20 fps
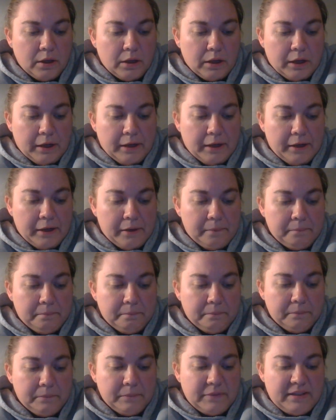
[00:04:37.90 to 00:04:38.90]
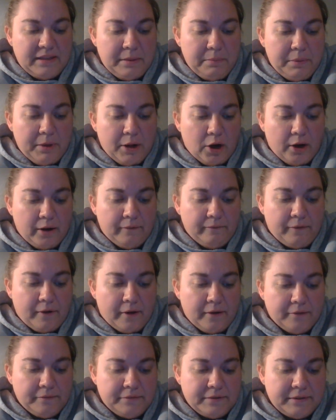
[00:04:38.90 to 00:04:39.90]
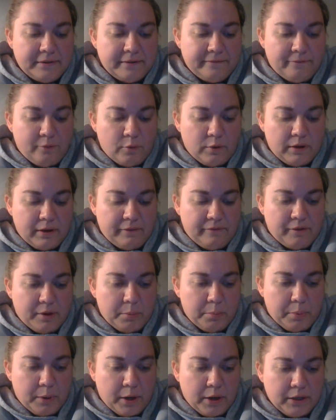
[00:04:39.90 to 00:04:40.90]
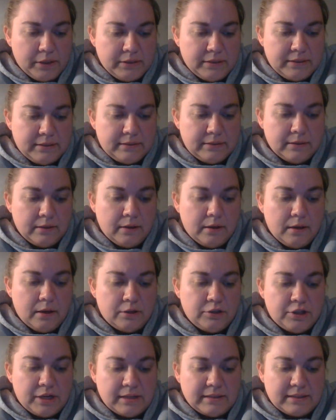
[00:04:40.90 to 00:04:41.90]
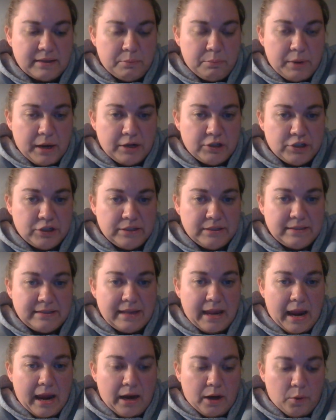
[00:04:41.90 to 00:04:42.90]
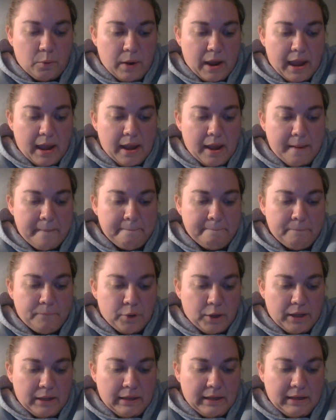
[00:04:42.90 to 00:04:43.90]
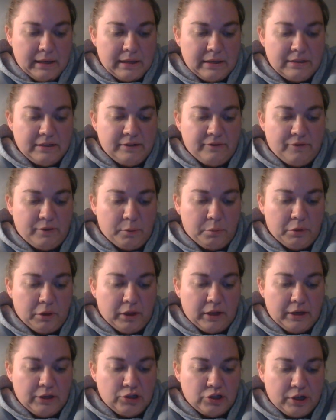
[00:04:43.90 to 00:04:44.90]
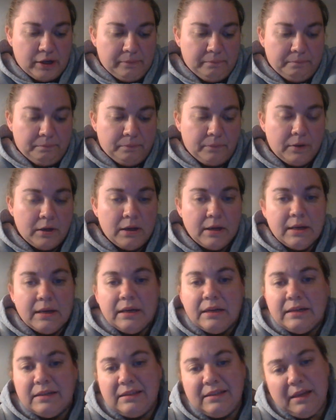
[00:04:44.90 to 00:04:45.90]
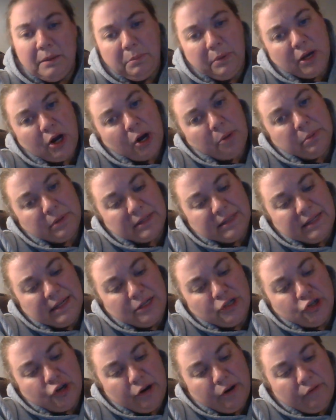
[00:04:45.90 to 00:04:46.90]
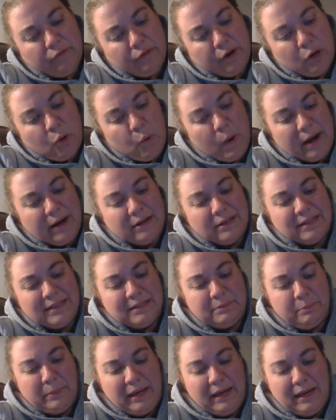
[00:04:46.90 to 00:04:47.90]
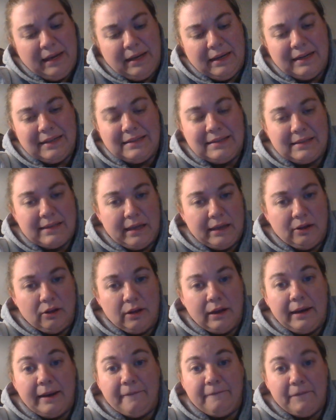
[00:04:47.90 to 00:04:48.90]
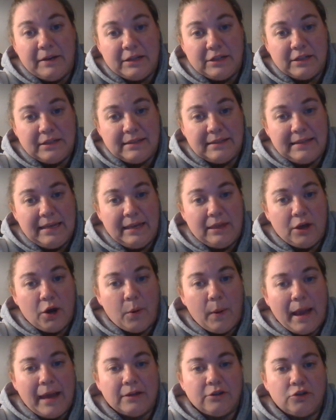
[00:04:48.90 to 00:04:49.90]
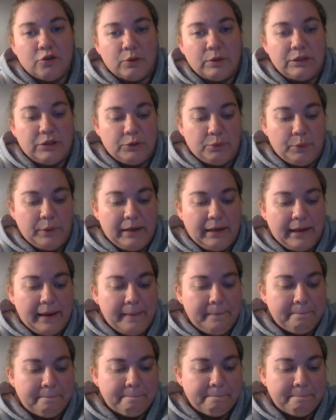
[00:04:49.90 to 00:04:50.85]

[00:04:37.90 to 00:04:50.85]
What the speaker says: CPR involves 4 different parts: chest compressions, airway, breathing, and defibrillation. CPR procedure requires speed, skill, and efficiency, though, as you're doing it.